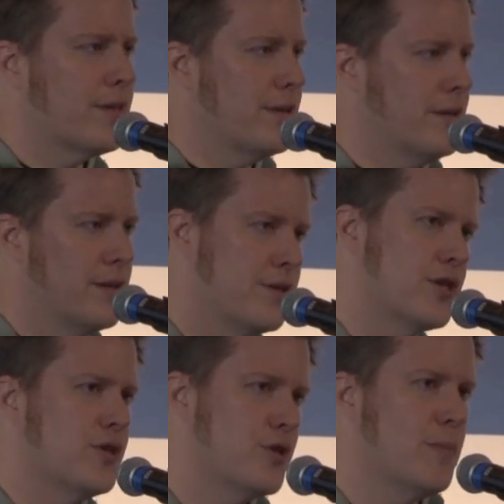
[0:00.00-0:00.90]
then the
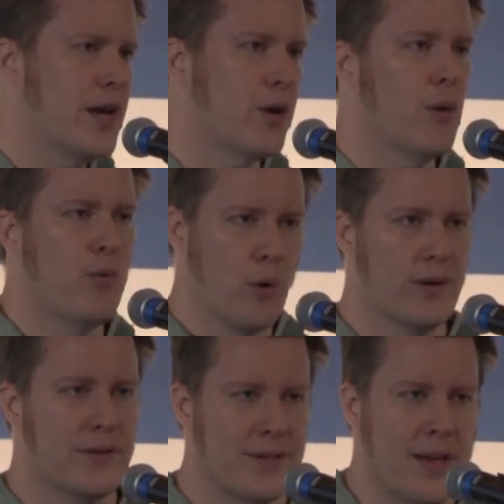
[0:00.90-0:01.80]
decisions you make are
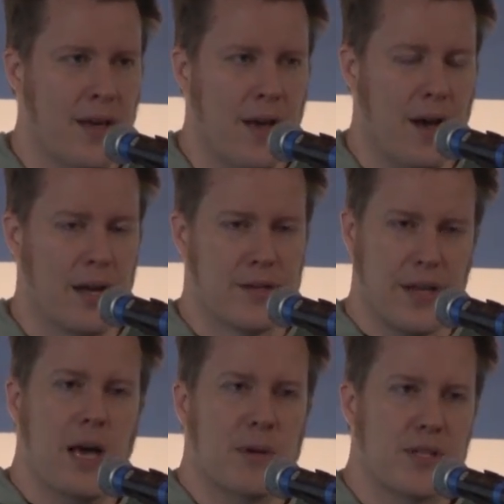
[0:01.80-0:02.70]
important to them.